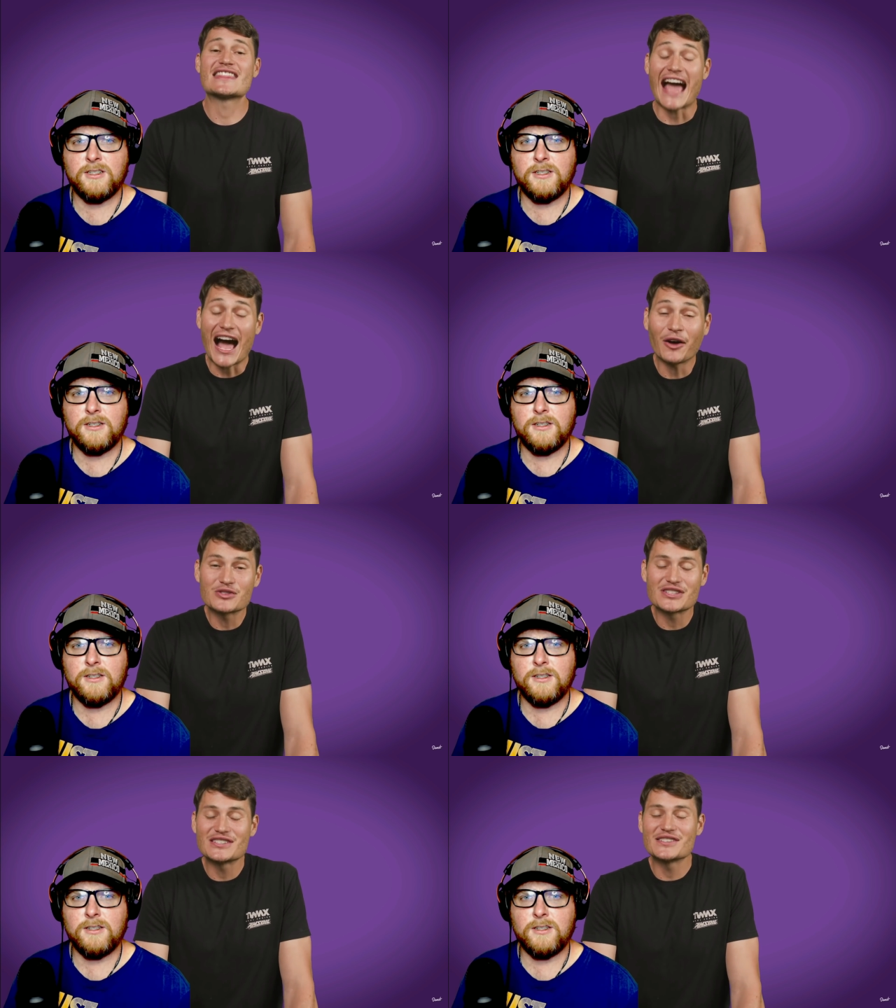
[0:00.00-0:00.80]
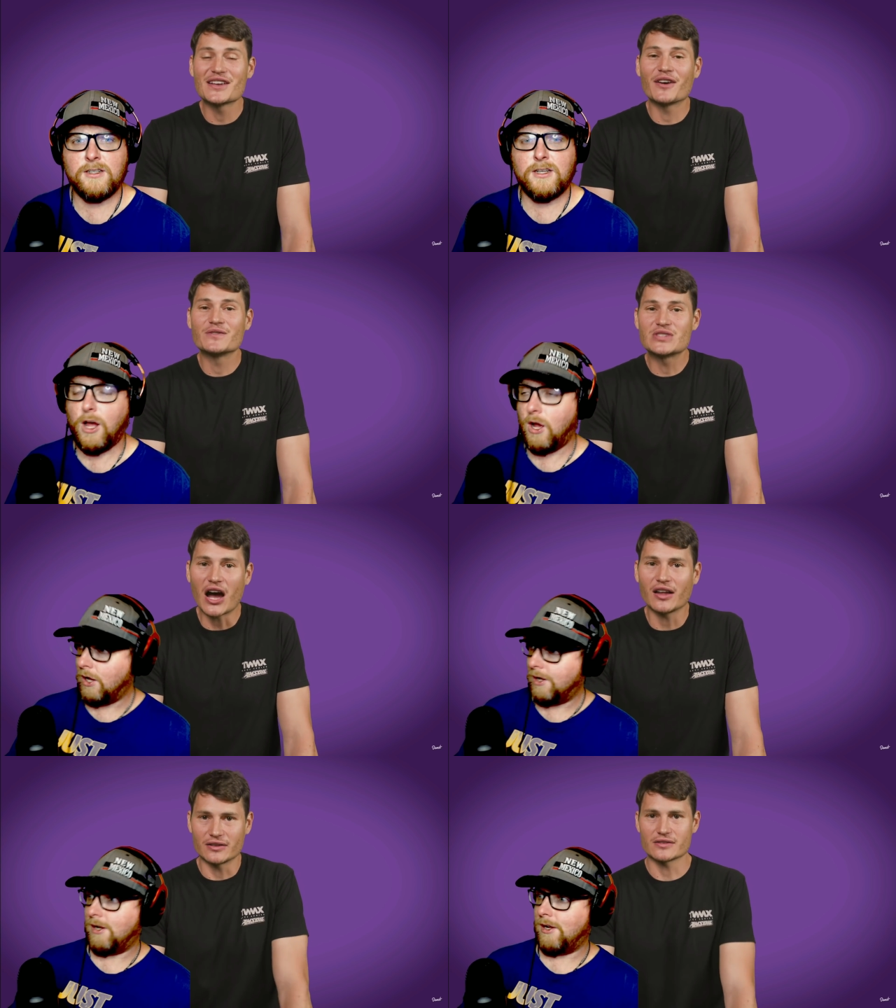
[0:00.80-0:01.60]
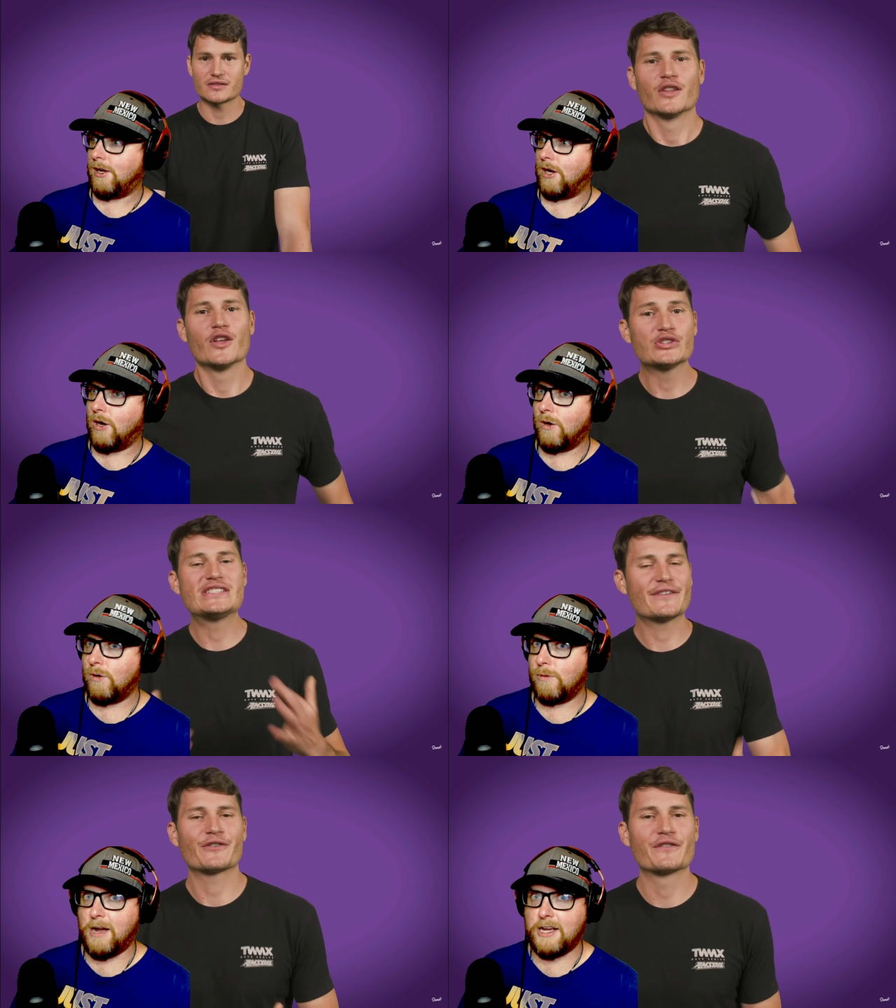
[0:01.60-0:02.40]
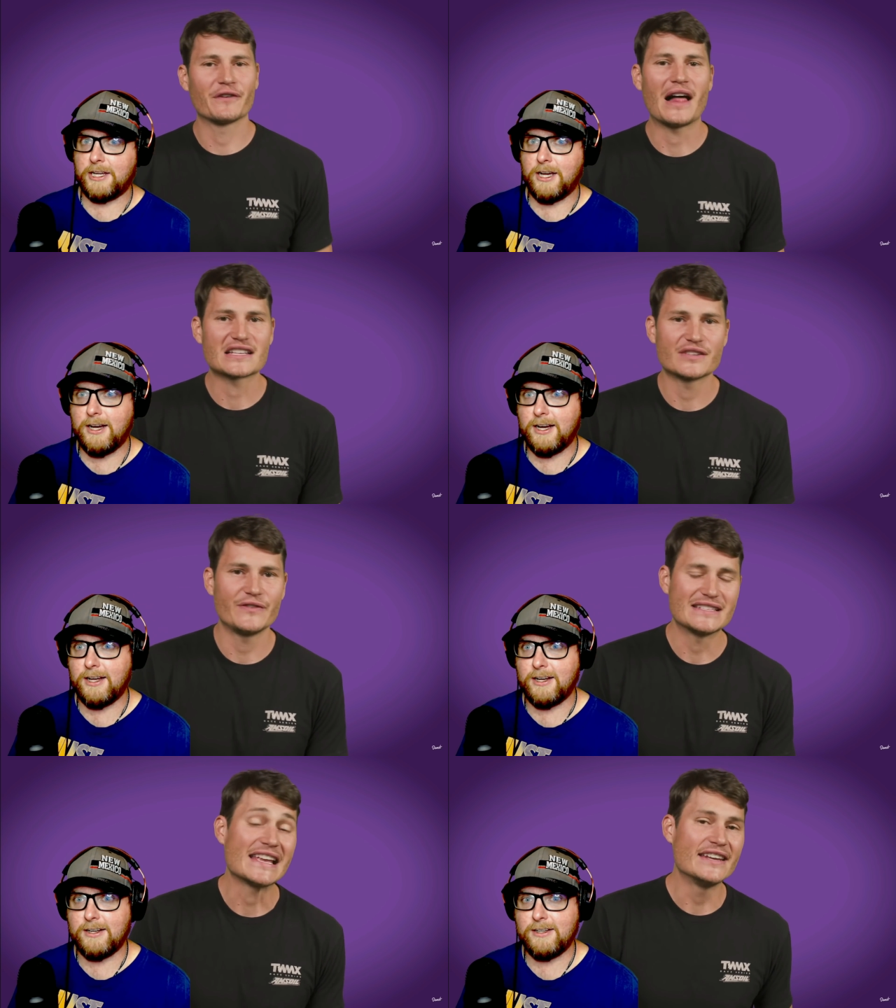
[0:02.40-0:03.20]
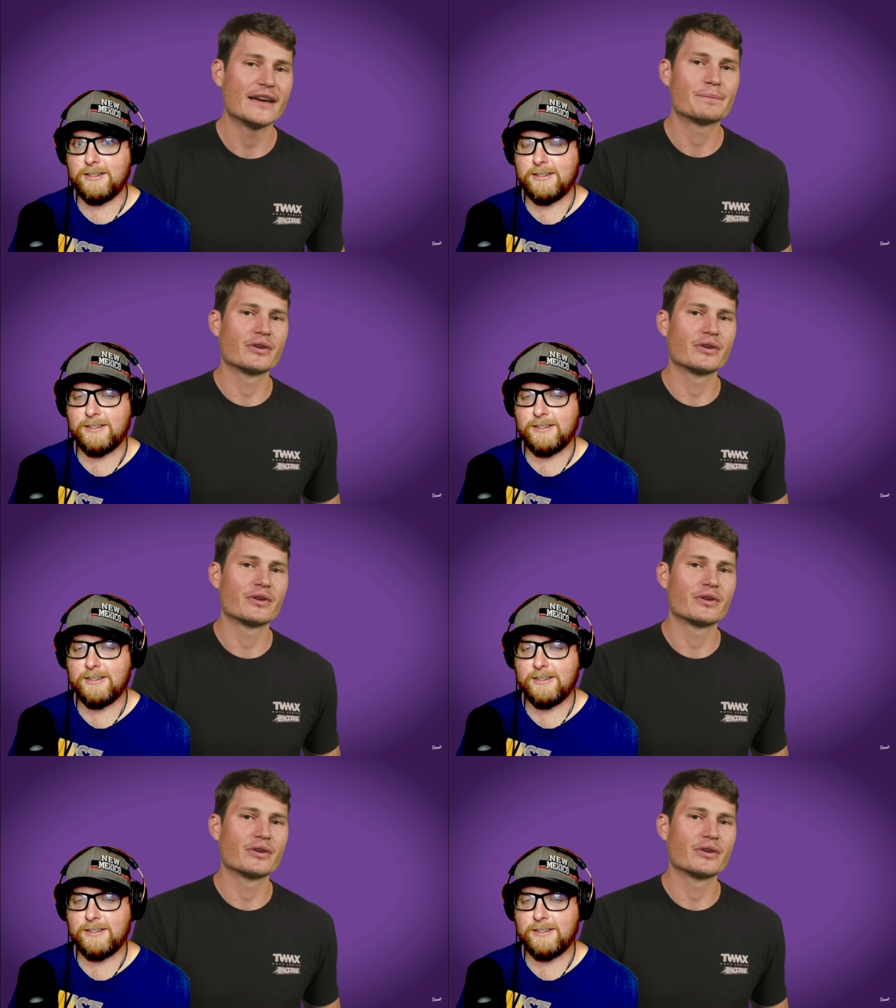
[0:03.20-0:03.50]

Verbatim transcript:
Speaker 1: thousands of dollars. Oh Those different philosophies end up